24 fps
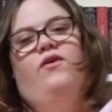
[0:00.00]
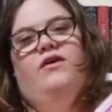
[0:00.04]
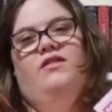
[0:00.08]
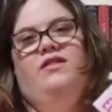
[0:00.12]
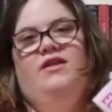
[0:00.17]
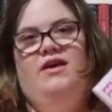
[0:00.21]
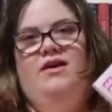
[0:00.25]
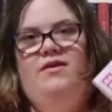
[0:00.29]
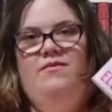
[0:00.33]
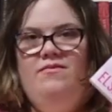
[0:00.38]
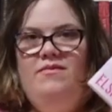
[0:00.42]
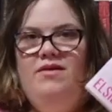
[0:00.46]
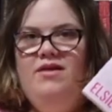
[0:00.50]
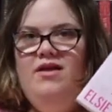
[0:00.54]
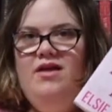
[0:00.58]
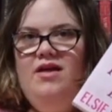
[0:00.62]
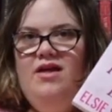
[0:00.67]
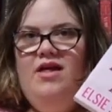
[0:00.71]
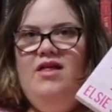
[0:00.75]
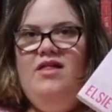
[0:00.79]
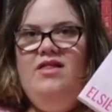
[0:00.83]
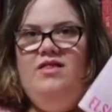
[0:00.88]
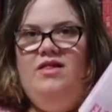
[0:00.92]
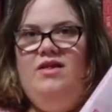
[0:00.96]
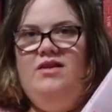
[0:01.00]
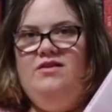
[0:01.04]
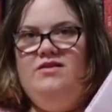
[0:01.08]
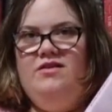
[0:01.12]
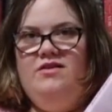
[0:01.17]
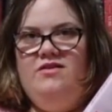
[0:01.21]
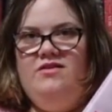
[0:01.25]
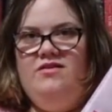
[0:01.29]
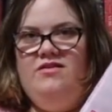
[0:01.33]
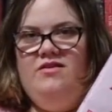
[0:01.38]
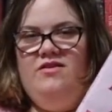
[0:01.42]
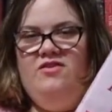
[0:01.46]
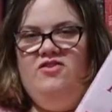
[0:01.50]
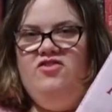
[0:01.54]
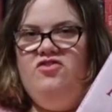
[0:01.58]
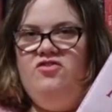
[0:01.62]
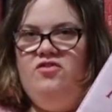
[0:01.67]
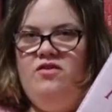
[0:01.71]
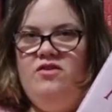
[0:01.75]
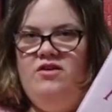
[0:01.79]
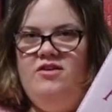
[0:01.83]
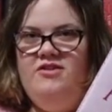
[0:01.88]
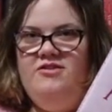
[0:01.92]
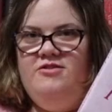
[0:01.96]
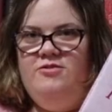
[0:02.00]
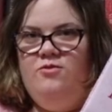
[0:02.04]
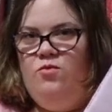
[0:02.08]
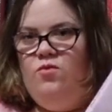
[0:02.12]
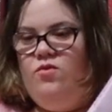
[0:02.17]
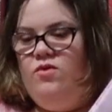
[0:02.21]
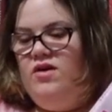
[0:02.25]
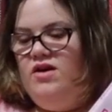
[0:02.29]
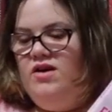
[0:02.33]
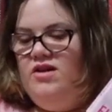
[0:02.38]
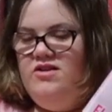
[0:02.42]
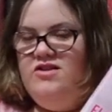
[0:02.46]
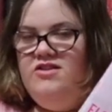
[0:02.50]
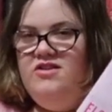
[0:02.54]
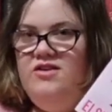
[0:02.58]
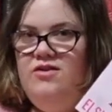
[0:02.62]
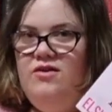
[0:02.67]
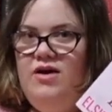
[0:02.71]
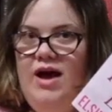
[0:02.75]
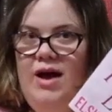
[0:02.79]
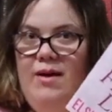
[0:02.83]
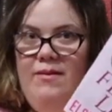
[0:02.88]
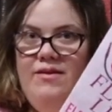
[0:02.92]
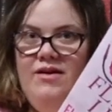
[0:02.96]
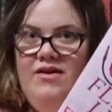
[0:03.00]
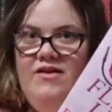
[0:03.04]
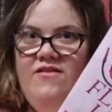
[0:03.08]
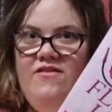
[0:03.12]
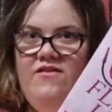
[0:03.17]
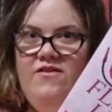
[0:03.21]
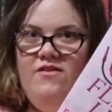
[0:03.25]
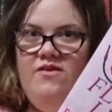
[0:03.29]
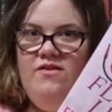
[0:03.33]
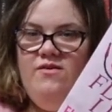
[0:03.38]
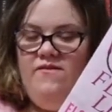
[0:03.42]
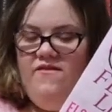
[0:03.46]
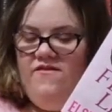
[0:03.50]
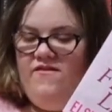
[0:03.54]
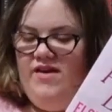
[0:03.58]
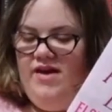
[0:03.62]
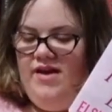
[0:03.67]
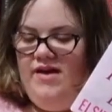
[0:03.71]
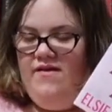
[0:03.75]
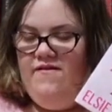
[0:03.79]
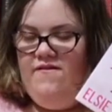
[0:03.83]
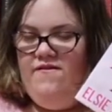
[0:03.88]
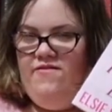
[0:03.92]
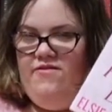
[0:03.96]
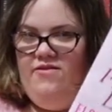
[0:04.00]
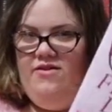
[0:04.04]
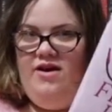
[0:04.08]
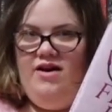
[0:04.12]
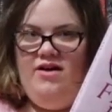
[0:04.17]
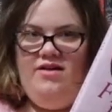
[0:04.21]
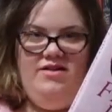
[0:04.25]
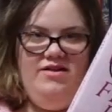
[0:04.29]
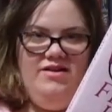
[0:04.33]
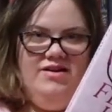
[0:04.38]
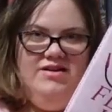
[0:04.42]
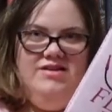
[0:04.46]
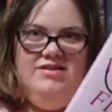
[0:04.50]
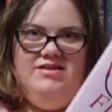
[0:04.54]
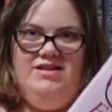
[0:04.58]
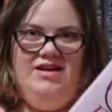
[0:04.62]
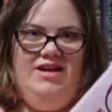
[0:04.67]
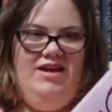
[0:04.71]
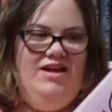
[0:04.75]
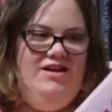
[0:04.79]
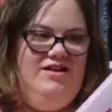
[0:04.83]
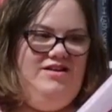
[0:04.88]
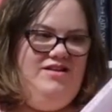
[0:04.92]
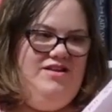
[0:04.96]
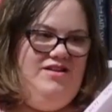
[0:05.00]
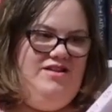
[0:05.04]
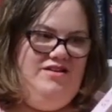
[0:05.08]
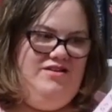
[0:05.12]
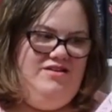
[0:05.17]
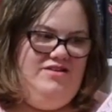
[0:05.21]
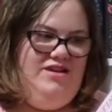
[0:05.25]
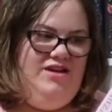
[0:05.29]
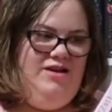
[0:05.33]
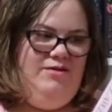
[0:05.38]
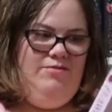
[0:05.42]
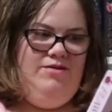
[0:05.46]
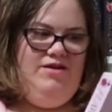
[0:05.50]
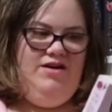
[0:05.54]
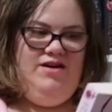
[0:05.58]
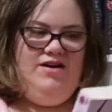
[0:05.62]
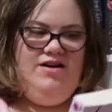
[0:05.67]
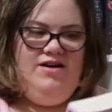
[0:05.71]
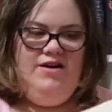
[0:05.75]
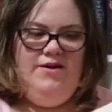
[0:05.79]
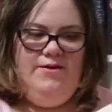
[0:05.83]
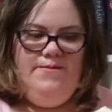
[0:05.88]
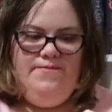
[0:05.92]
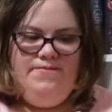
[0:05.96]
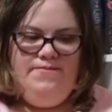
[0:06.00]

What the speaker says: of them, this is the shortest one. So I'm going to fit Flawless into this TBR.